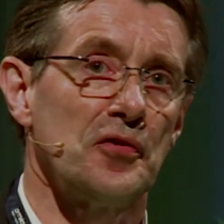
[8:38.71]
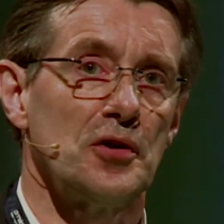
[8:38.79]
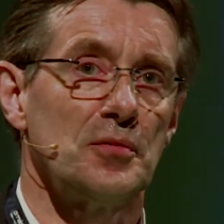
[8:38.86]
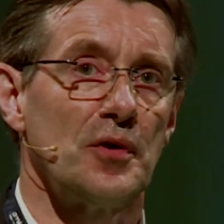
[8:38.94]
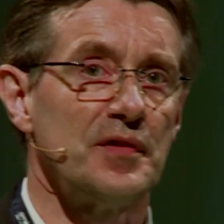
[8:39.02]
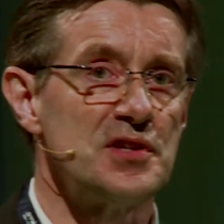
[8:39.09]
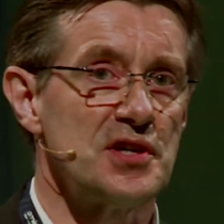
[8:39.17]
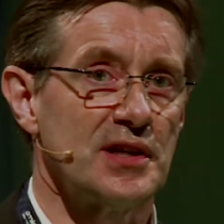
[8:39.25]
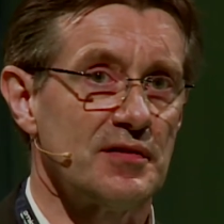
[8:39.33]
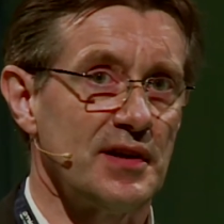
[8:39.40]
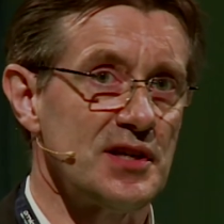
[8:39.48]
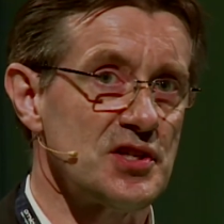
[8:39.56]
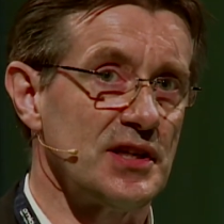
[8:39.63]
thermal
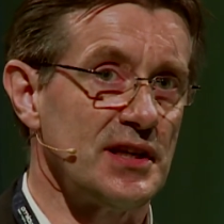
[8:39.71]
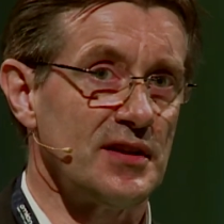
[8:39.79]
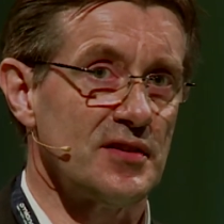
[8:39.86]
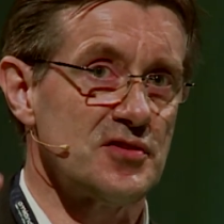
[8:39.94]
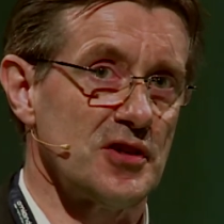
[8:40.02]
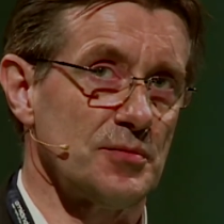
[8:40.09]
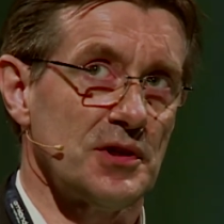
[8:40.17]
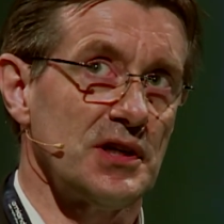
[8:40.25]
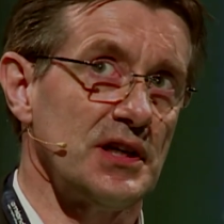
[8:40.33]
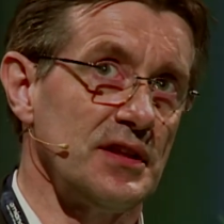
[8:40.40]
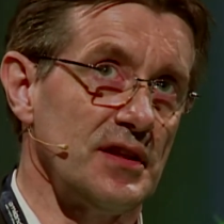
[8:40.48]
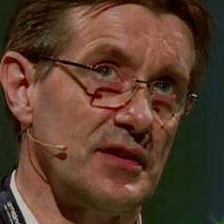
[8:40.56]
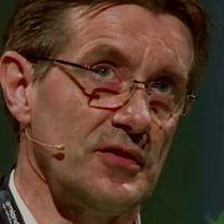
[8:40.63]
regeneration in the summer,
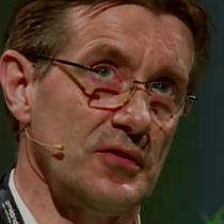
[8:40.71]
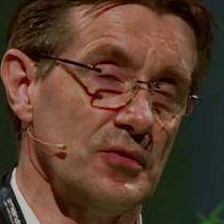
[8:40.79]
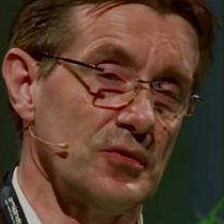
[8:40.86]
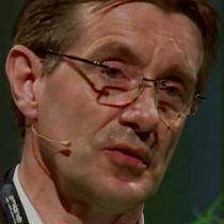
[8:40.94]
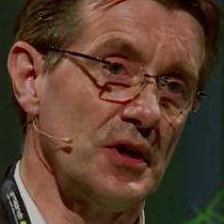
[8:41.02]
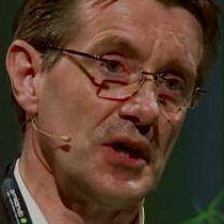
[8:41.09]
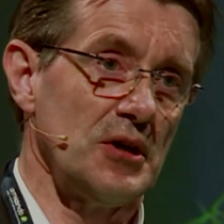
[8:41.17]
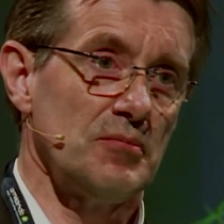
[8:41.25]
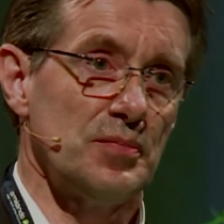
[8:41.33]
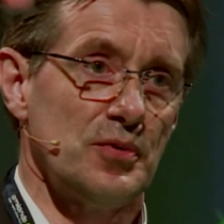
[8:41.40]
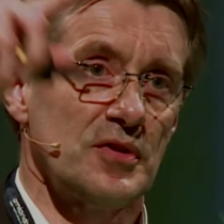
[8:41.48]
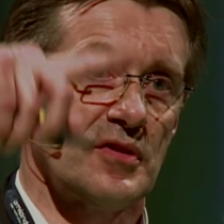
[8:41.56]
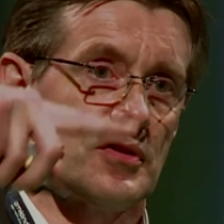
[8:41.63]
in that you
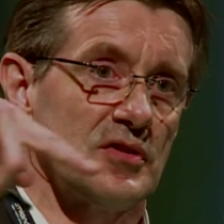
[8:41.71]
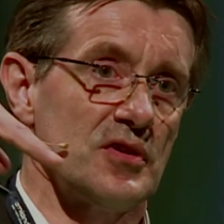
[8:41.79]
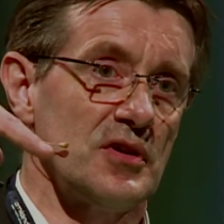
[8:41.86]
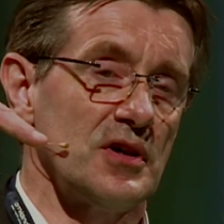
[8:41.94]
put